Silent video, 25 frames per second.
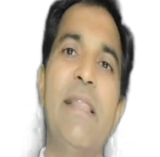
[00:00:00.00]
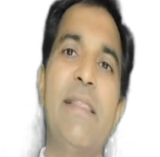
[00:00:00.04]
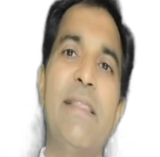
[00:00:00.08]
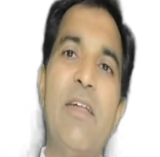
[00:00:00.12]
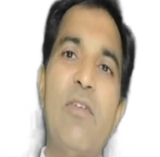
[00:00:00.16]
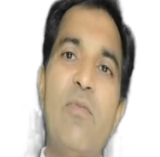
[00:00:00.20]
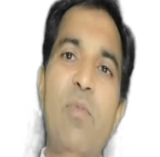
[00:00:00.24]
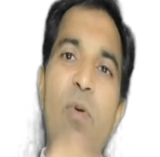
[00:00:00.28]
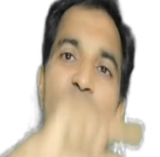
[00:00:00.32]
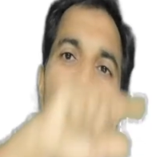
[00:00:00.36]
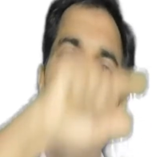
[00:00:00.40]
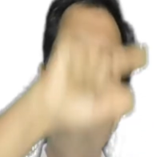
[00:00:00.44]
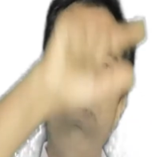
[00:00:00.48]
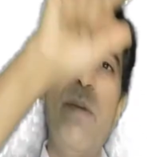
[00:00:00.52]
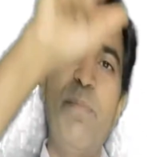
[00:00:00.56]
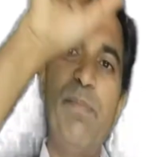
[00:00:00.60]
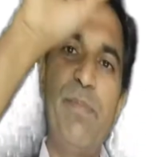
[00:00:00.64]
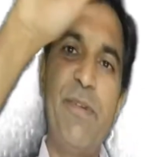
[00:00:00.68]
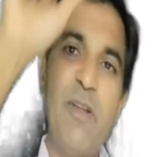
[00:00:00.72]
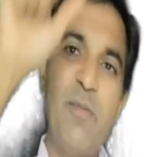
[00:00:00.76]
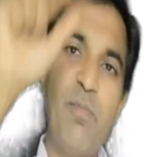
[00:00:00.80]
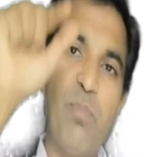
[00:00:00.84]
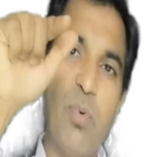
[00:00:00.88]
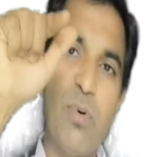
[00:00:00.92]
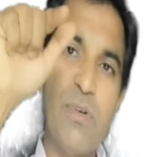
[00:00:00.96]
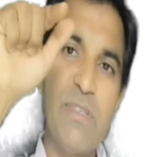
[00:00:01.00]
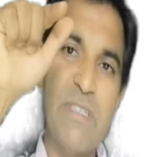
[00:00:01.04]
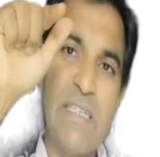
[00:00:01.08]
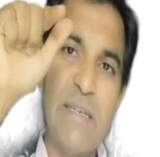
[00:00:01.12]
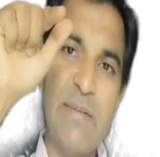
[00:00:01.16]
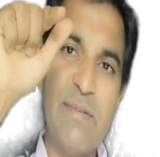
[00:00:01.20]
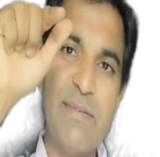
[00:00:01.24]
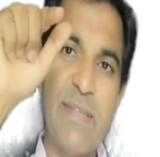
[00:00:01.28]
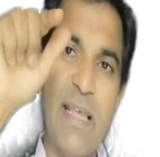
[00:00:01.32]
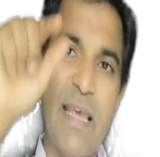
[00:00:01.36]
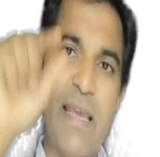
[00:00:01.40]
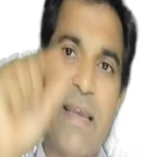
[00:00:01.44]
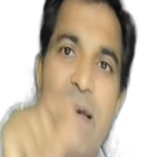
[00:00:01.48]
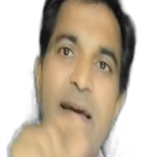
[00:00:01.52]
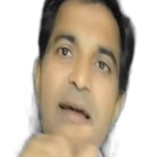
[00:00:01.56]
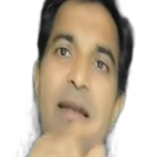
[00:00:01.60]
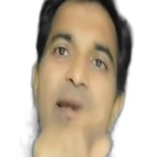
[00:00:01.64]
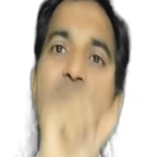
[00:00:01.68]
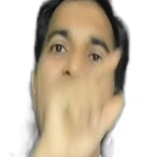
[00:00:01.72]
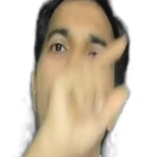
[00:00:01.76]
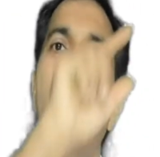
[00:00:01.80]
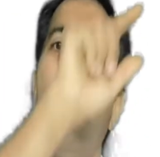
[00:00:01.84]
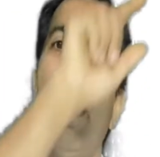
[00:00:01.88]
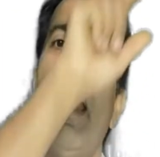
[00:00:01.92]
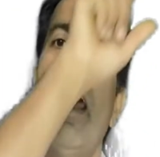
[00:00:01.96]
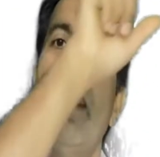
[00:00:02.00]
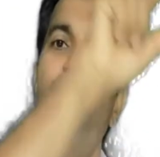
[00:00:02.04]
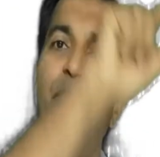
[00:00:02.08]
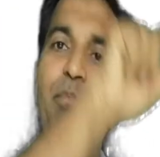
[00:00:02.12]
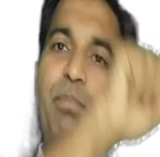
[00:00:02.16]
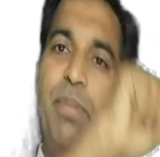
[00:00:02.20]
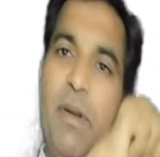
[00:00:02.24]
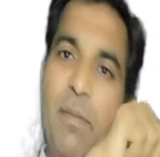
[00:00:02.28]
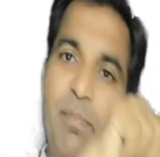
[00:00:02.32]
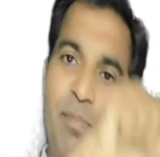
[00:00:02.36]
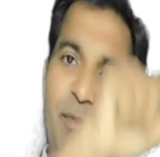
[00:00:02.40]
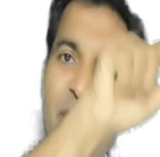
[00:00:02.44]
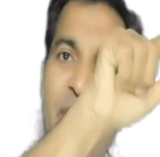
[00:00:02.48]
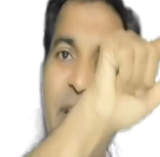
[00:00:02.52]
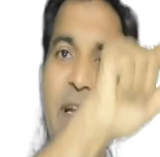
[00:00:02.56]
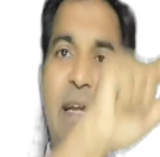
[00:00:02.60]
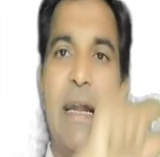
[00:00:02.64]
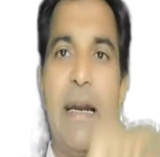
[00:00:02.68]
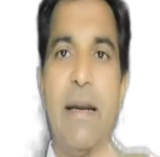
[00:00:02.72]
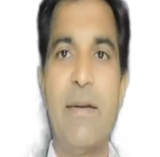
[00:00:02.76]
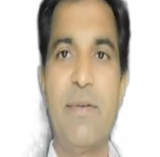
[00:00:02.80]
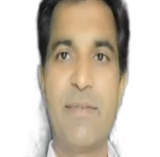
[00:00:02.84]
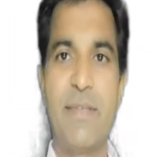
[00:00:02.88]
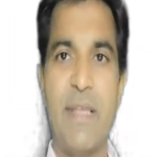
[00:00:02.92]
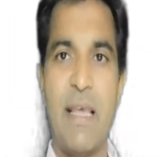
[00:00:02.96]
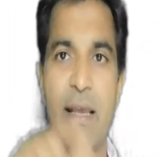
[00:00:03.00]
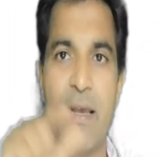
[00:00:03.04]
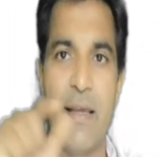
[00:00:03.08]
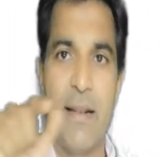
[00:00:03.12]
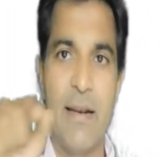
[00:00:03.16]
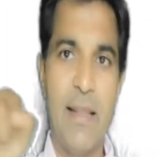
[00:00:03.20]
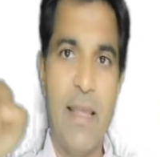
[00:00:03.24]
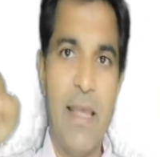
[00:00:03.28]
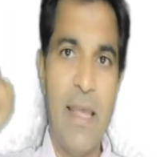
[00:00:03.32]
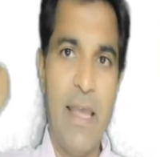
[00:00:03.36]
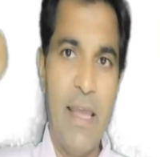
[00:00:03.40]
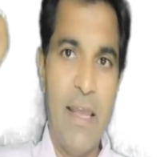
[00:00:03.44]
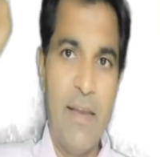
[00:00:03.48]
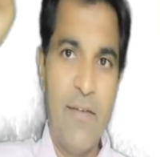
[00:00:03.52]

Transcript: there will be 50 positive cycle and 50 negative cycle